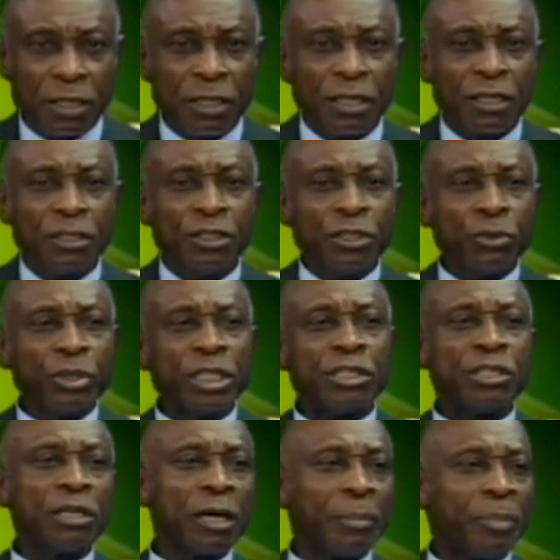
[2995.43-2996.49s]
You
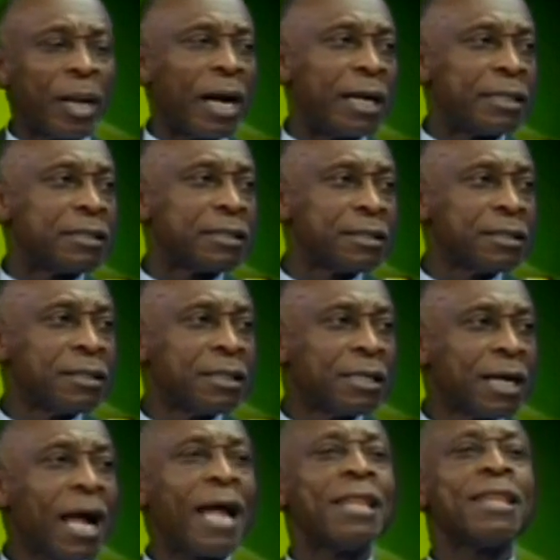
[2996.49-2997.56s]
eat your part,
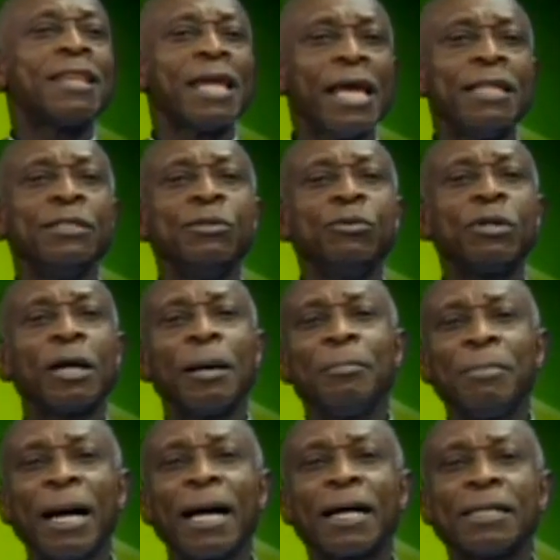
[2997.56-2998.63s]
and then you come
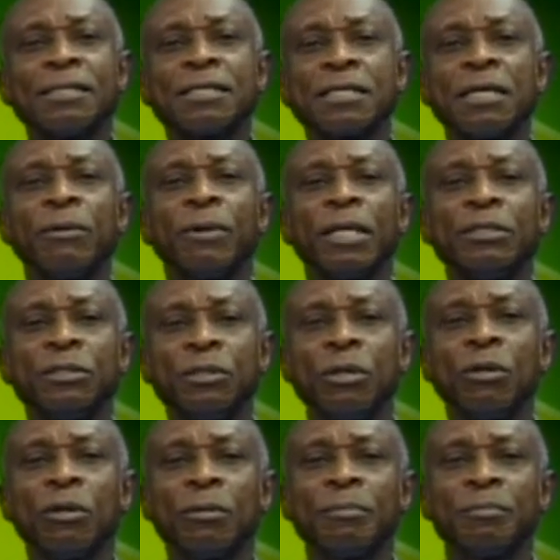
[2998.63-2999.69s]
back and say, well, you know,